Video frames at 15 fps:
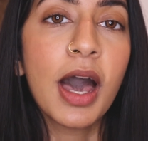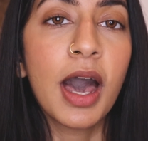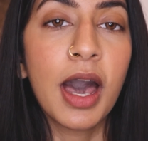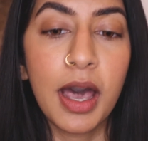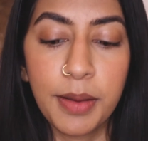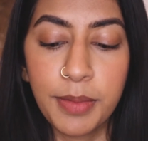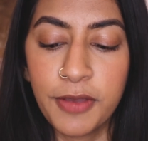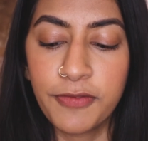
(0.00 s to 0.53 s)

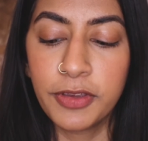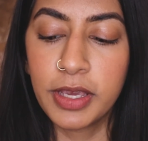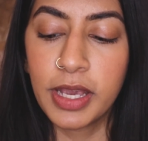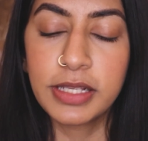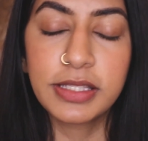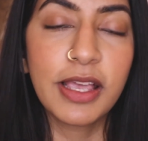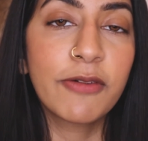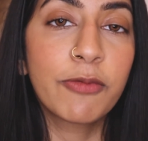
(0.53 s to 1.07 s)
If you
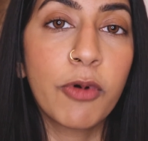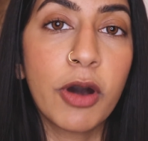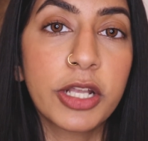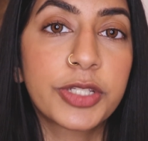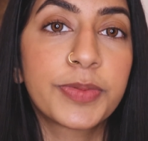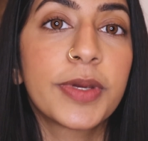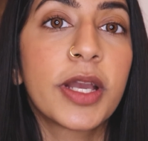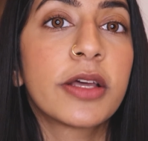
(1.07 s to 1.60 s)
guys have
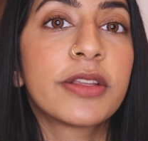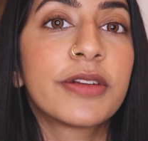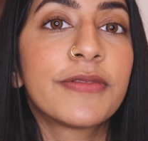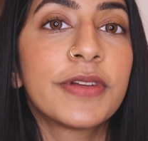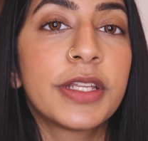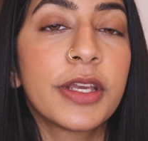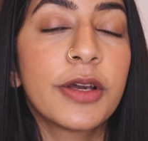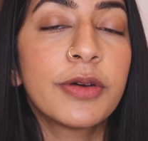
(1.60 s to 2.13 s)
watched my other
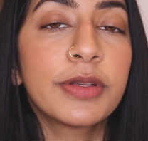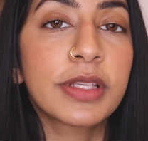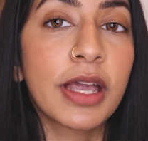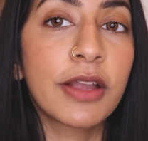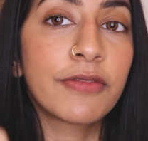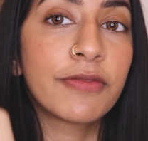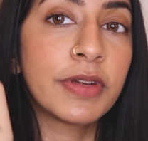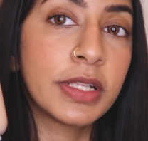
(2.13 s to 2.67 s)
videos, I
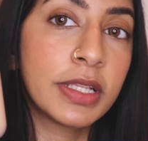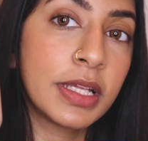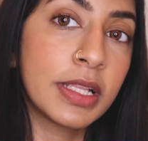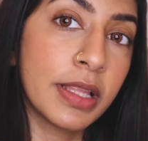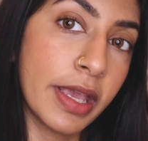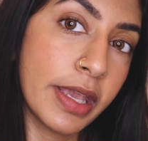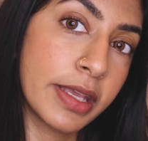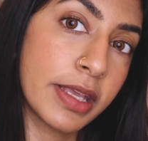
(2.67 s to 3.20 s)
really
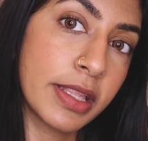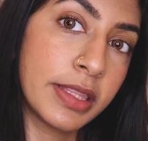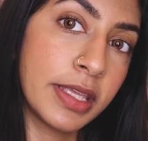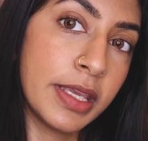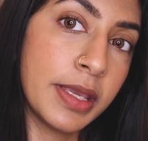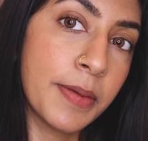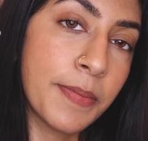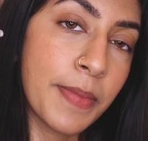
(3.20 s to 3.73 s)
like
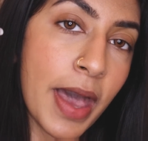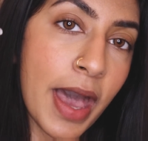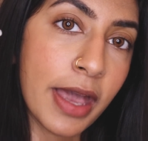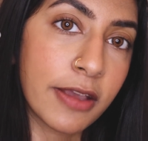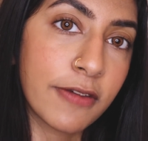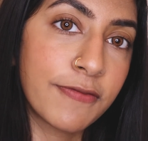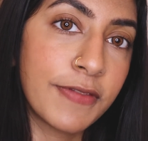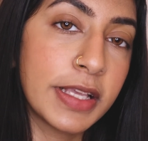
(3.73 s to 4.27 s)
the
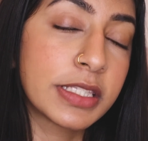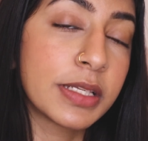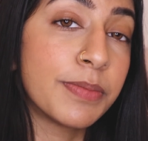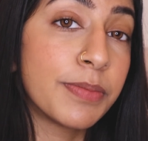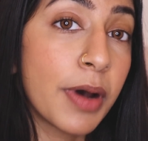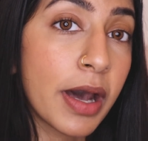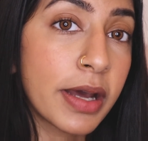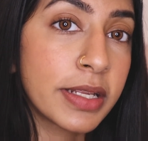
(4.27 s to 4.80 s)
MAC Face
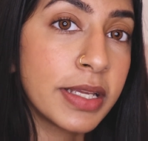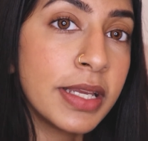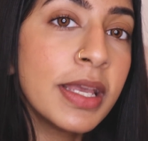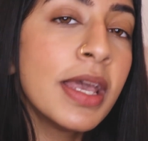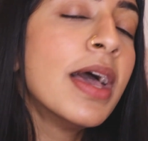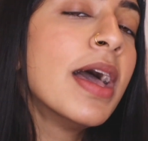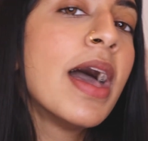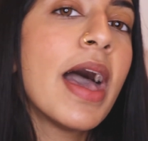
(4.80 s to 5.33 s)
and Body.
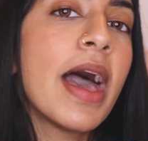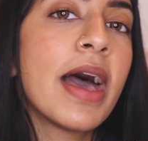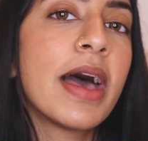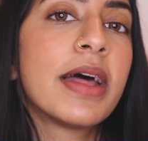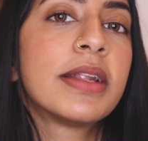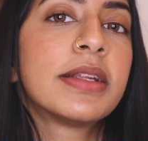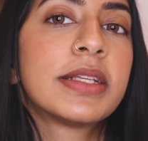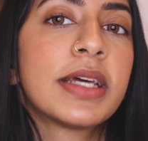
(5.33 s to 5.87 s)

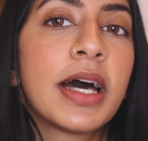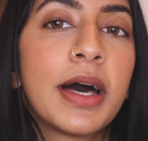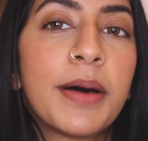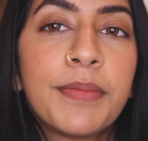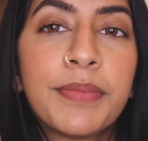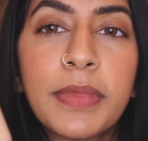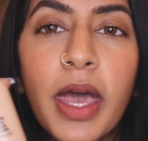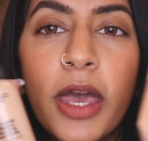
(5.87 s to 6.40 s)
And
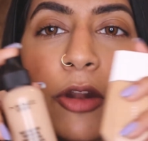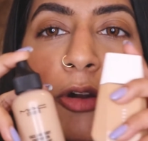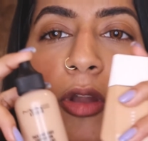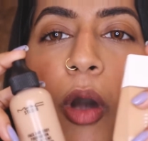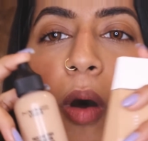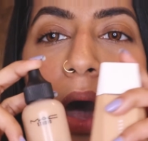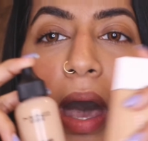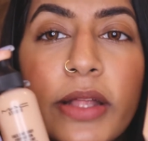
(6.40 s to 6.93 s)
I don't
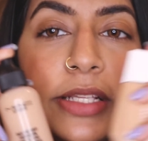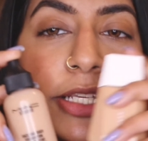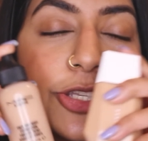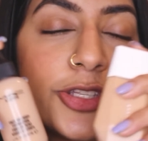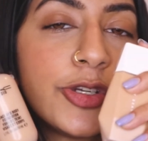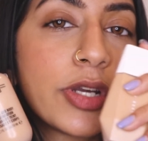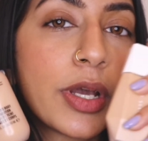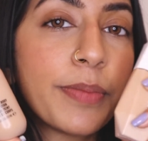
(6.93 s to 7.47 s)
know how these
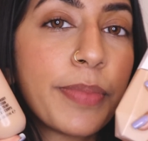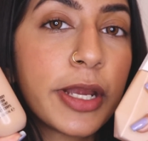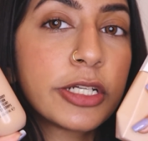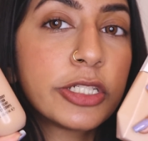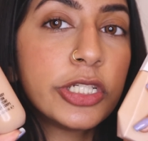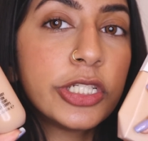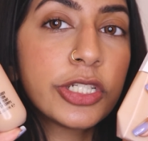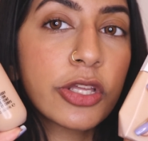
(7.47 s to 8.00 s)
two compare
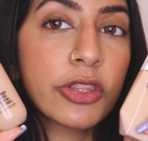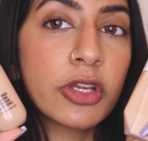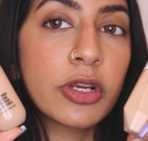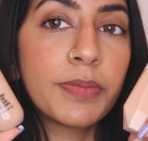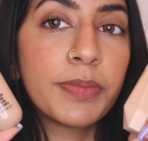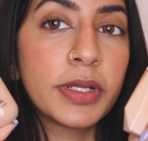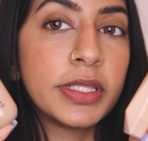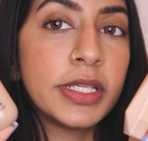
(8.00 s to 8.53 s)
to each
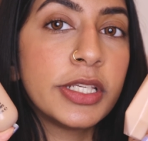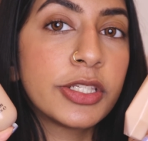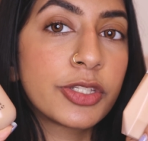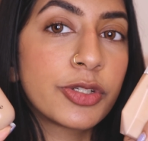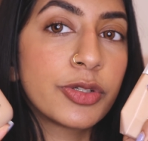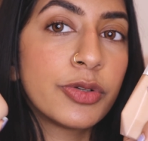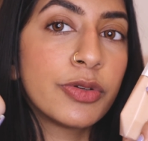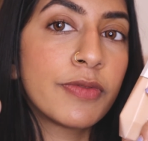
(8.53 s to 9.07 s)
other, but these
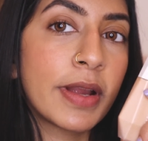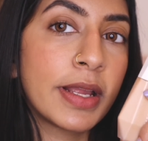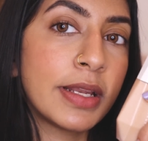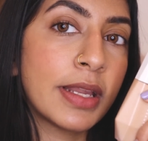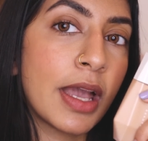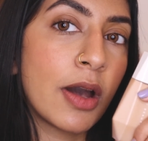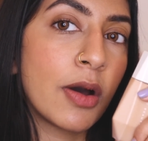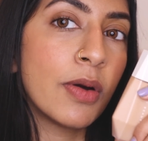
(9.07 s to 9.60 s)
two right
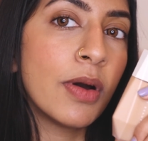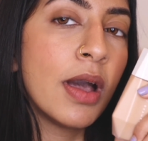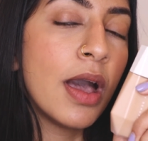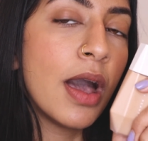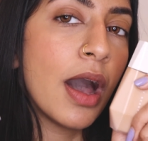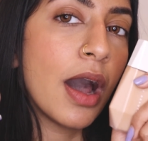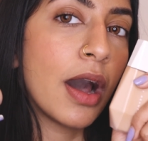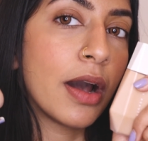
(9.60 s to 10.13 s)
now
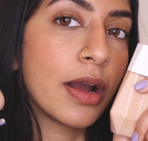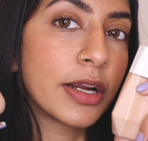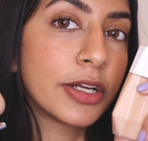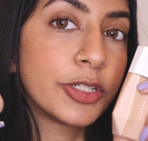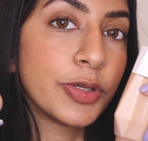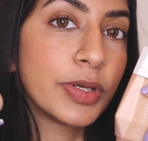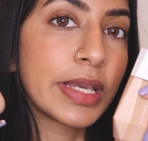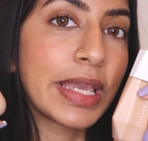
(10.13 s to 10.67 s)
are
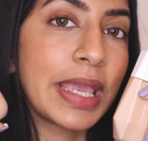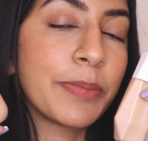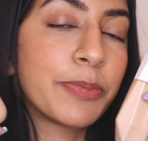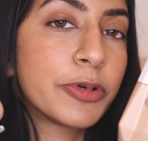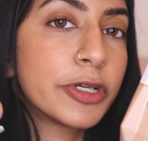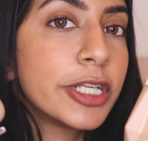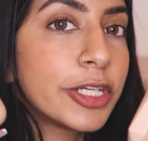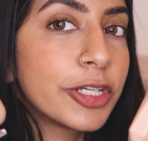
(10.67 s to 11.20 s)
doing a
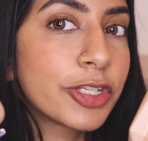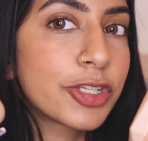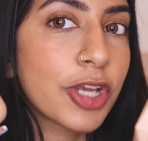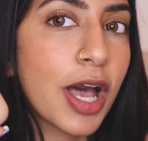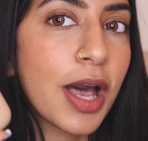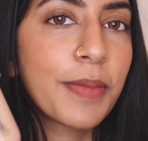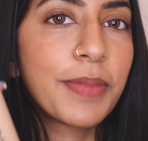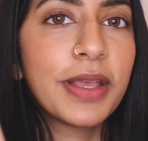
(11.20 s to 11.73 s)
pretty good
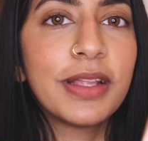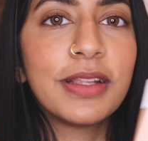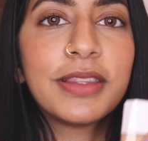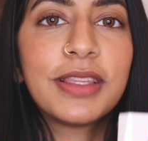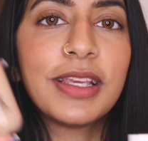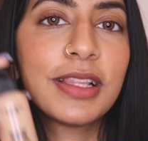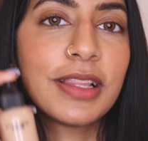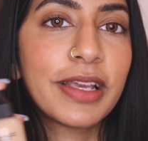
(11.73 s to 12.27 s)
job in
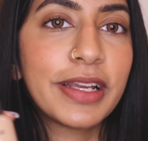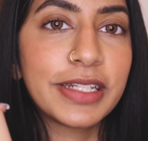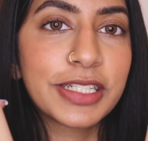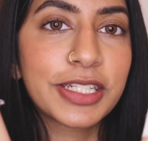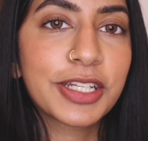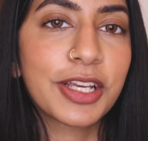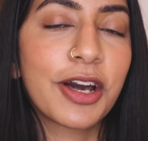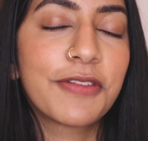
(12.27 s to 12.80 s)
the
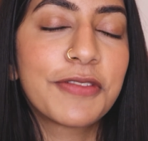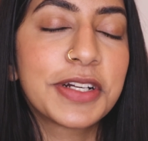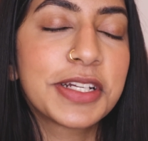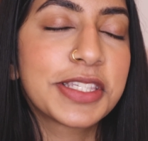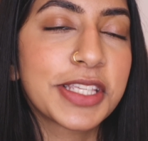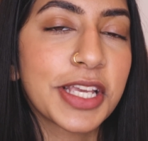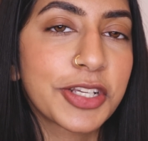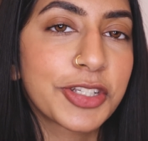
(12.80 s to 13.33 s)
light
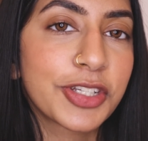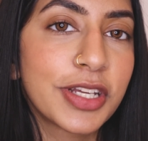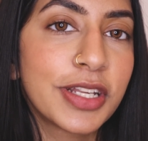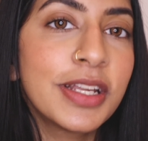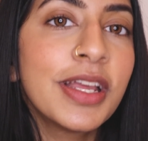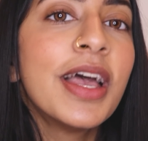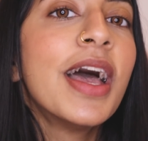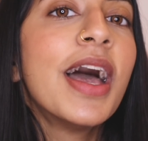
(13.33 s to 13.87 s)
coverage section.